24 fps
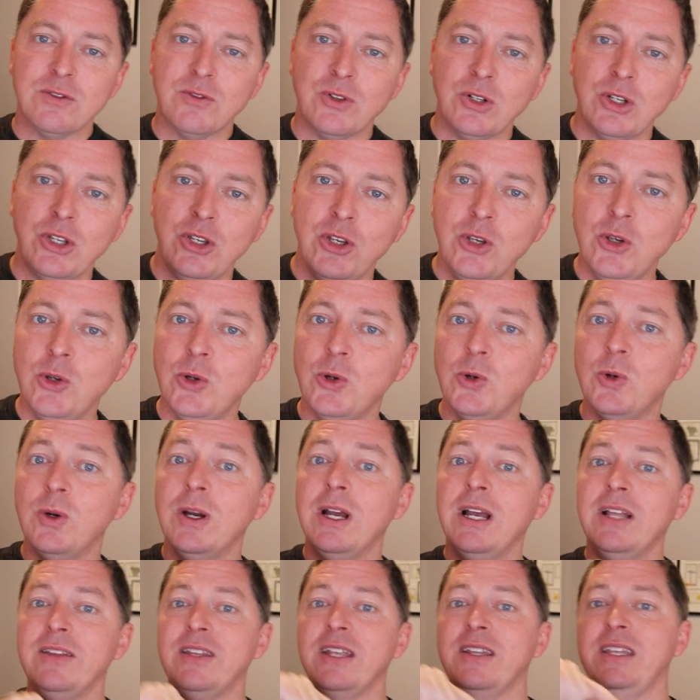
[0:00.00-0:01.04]
for you,
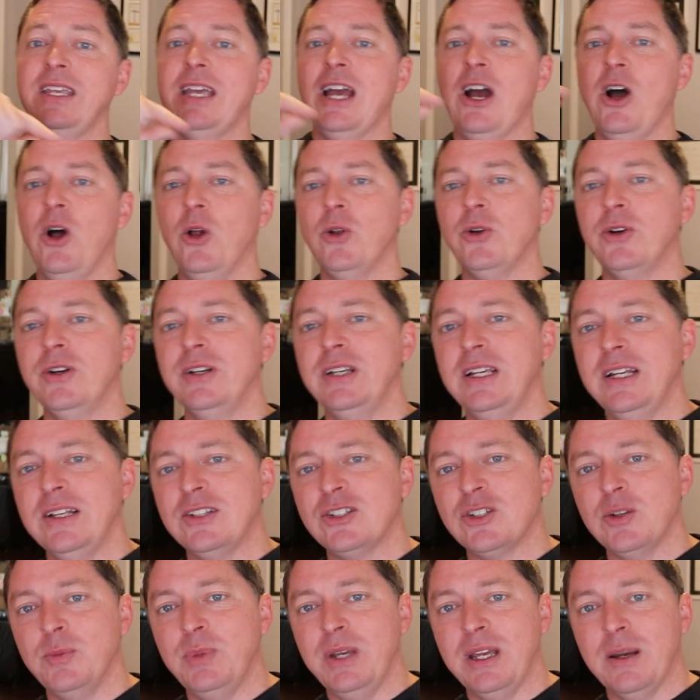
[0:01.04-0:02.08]
then the elder
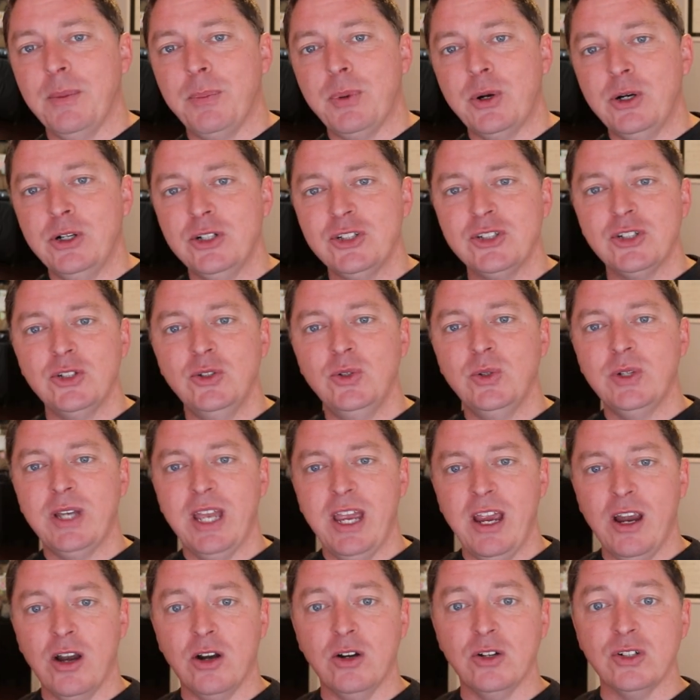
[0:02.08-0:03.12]
needs to be a person who
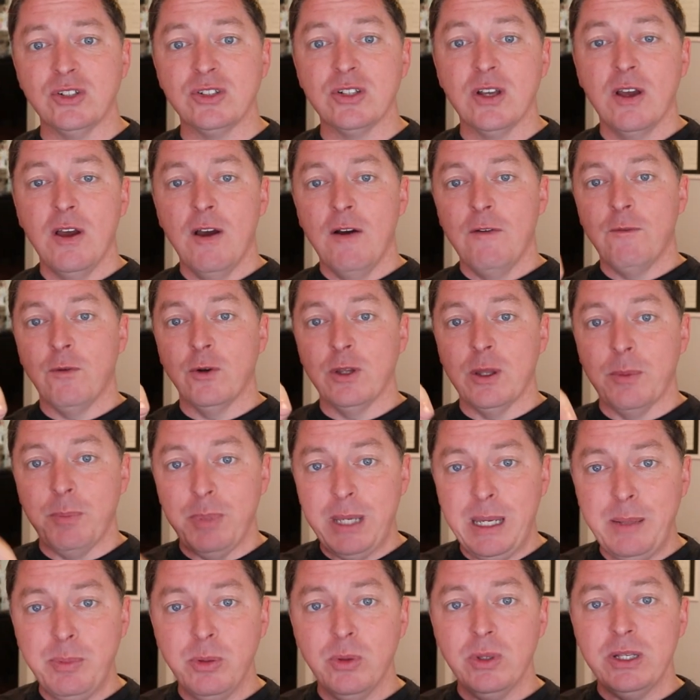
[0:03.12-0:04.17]
cares for the
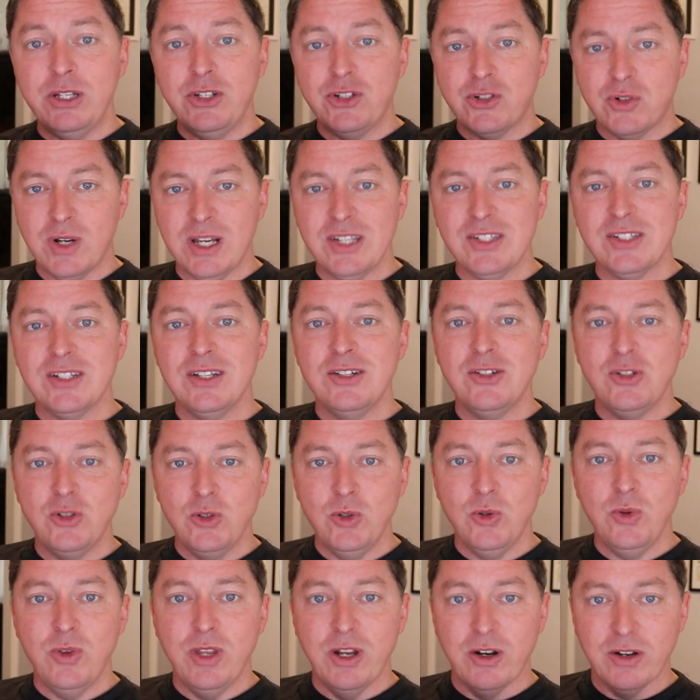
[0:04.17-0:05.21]
people entrusted
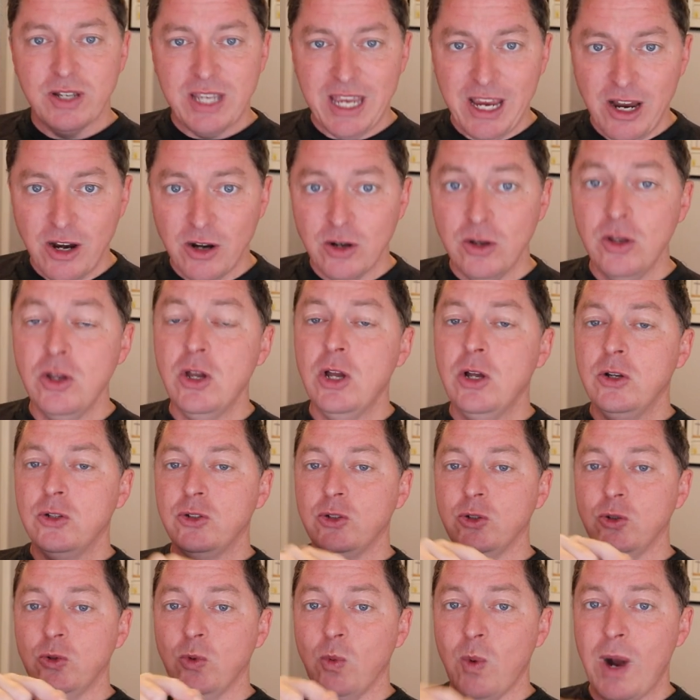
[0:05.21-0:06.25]
to their care,
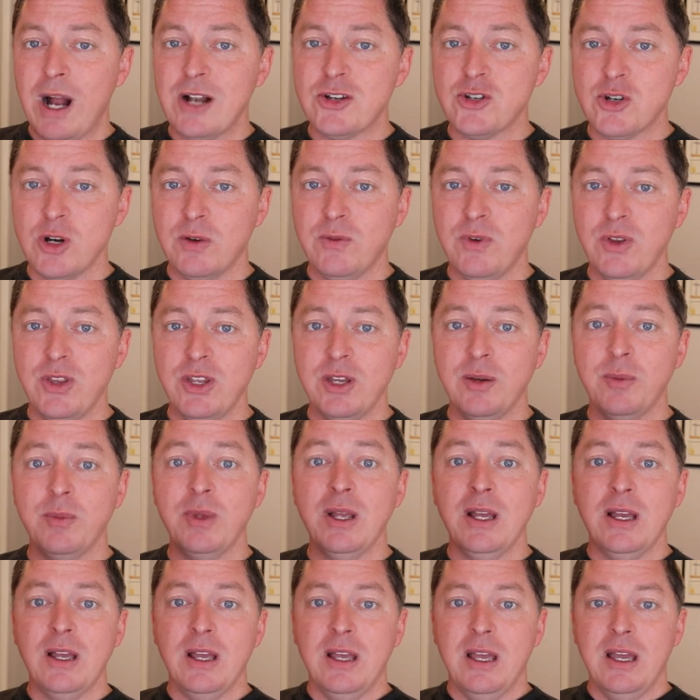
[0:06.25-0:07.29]
to watch over
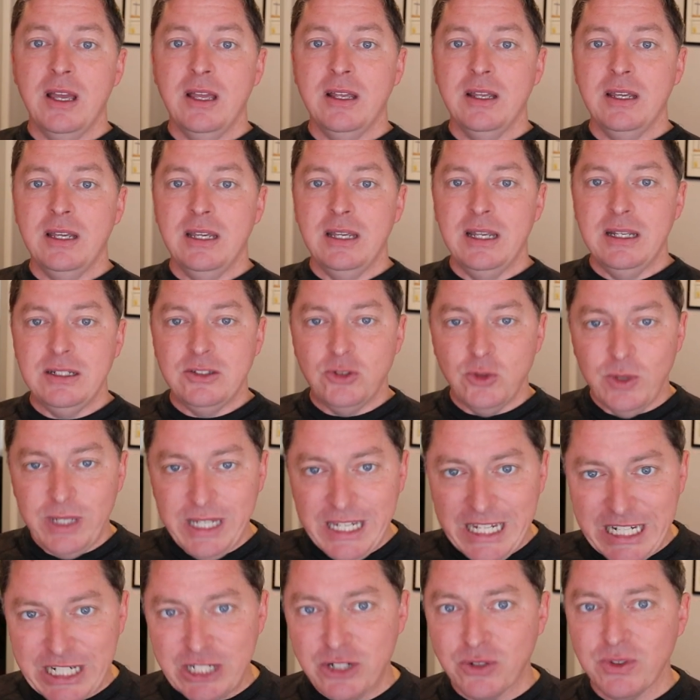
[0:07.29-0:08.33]
them, to
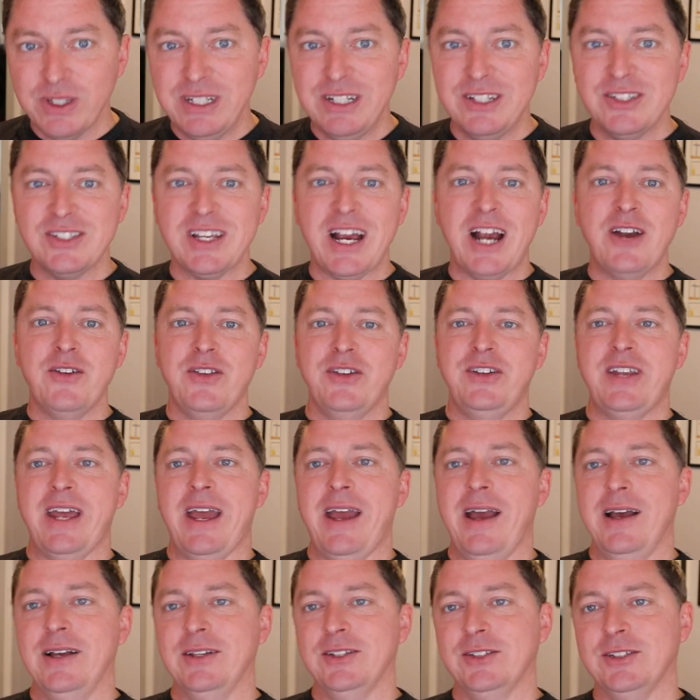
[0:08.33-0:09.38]
eagerly desire the
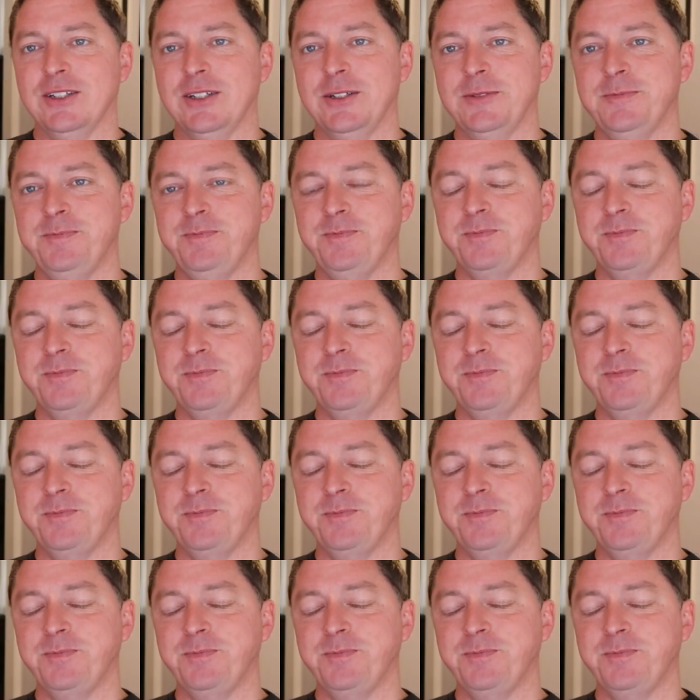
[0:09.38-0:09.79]
task.